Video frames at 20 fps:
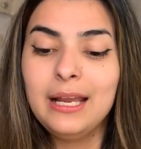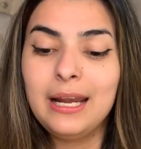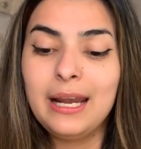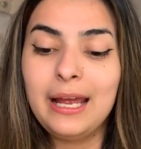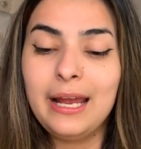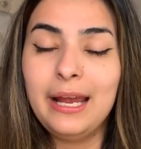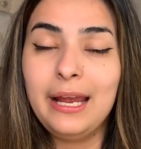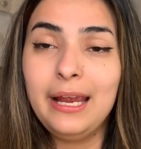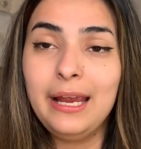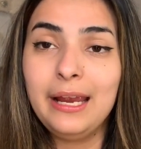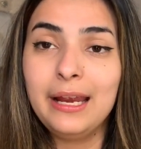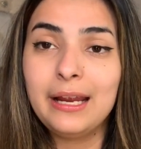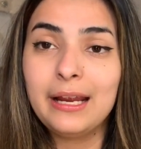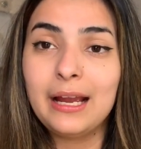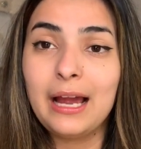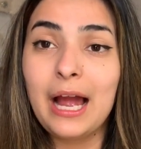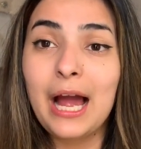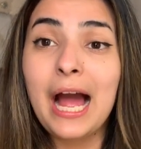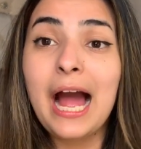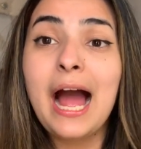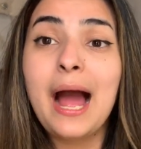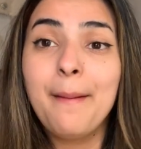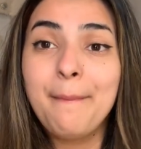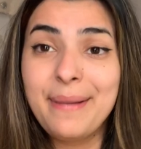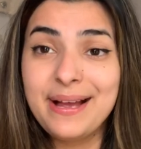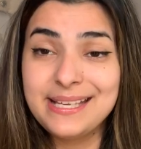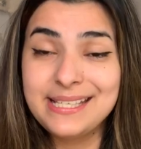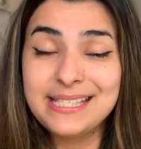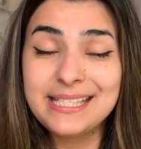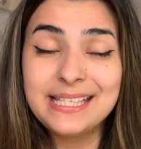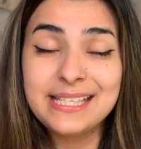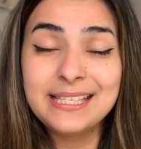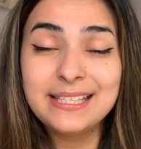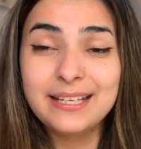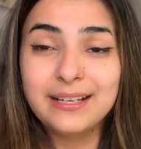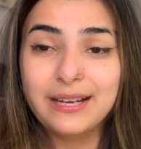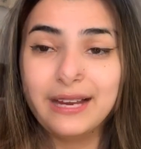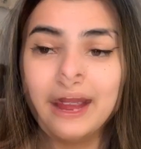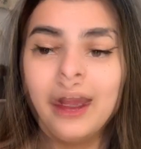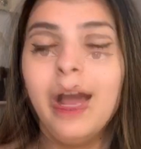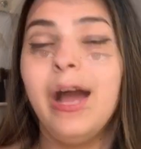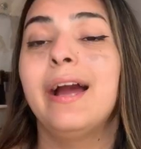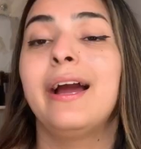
Like, I have my sister help.